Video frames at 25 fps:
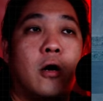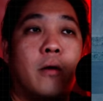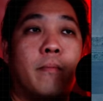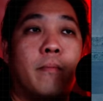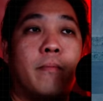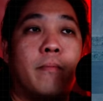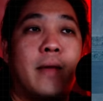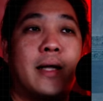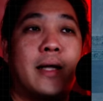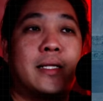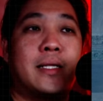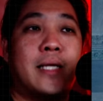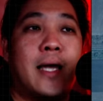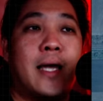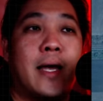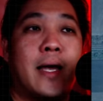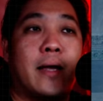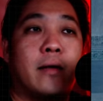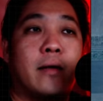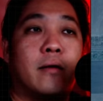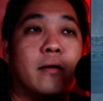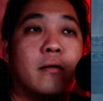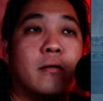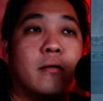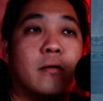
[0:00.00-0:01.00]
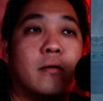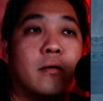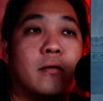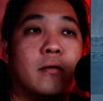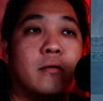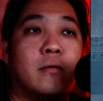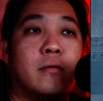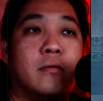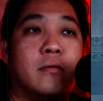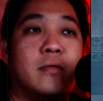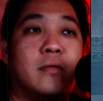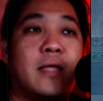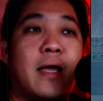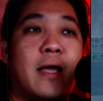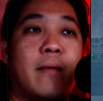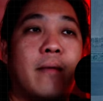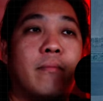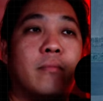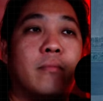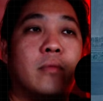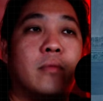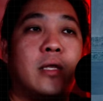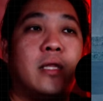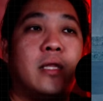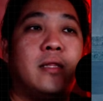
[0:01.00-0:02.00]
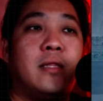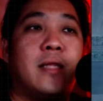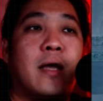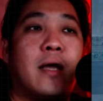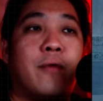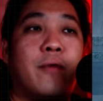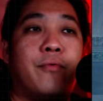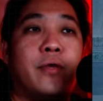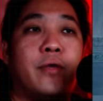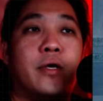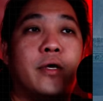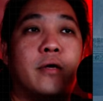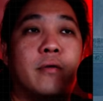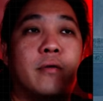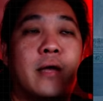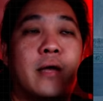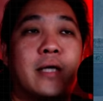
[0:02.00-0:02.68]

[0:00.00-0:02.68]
attack them in their rear.